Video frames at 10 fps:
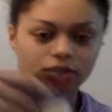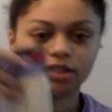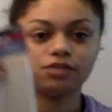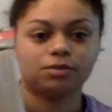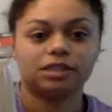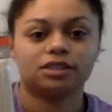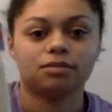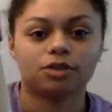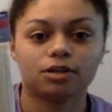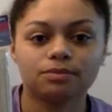this for my
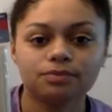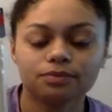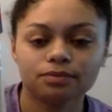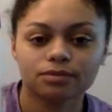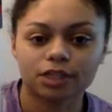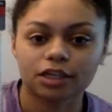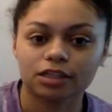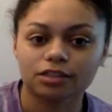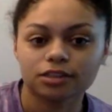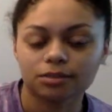stepmom
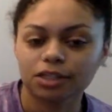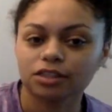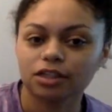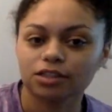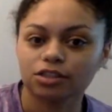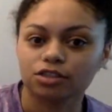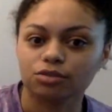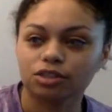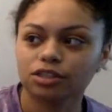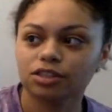because she makes a lot of
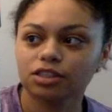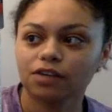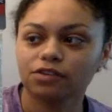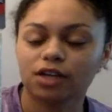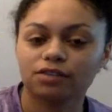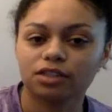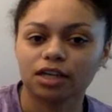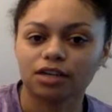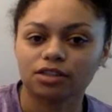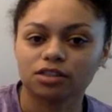skewers and stuff. So I have to
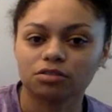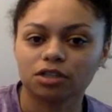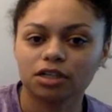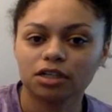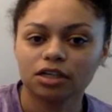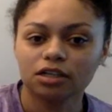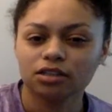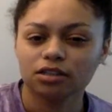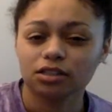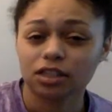hand this to her.
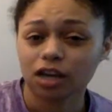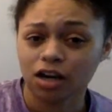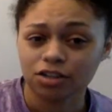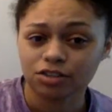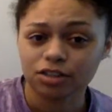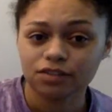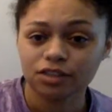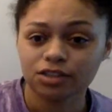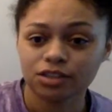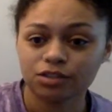It's like 100 of
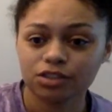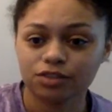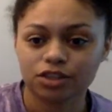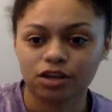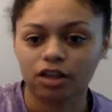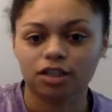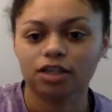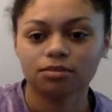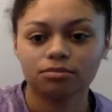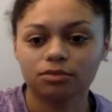these skewers for a
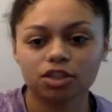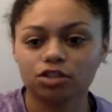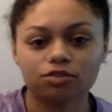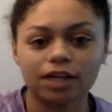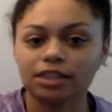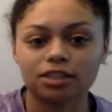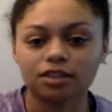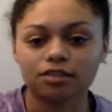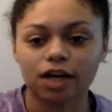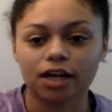dollar. Great
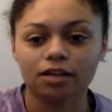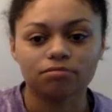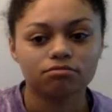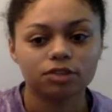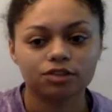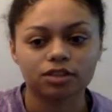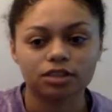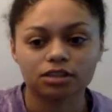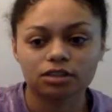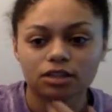deal, right? Great
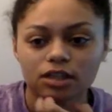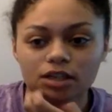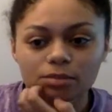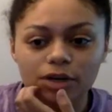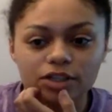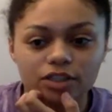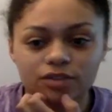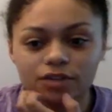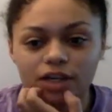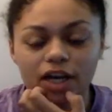deal. Markers are
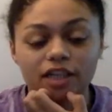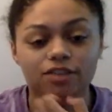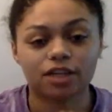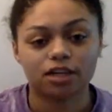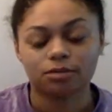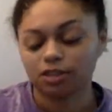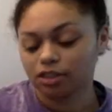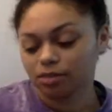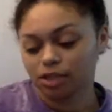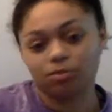fun. I agree. I almost
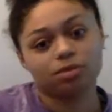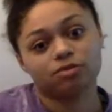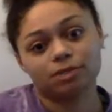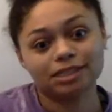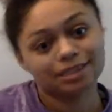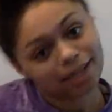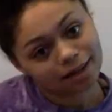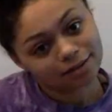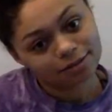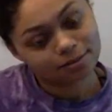ended up keeping them for
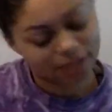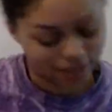myself, but